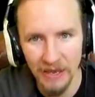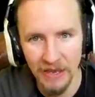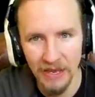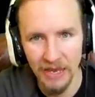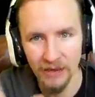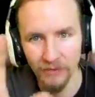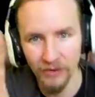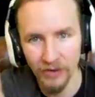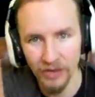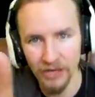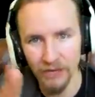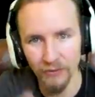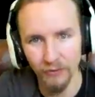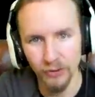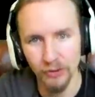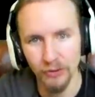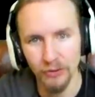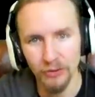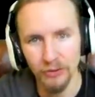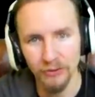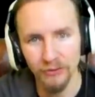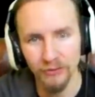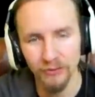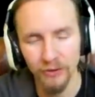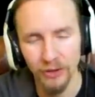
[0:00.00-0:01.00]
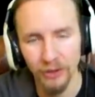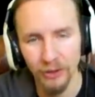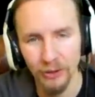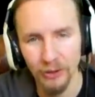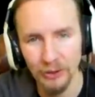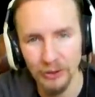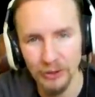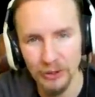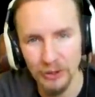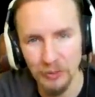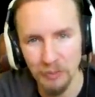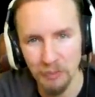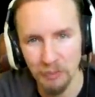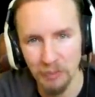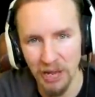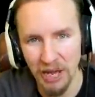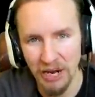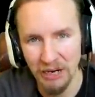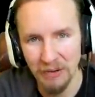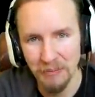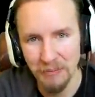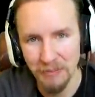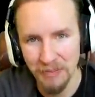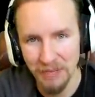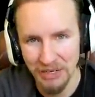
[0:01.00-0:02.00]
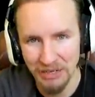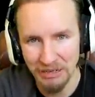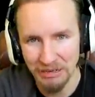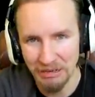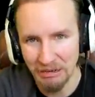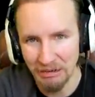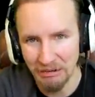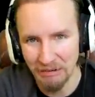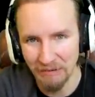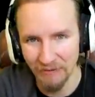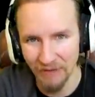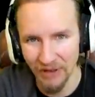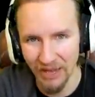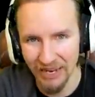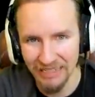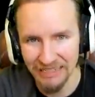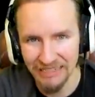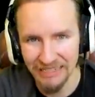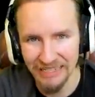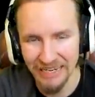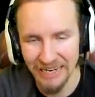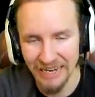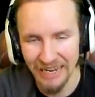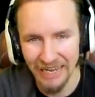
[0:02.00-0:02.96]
If any of you have looked at the Black Market event,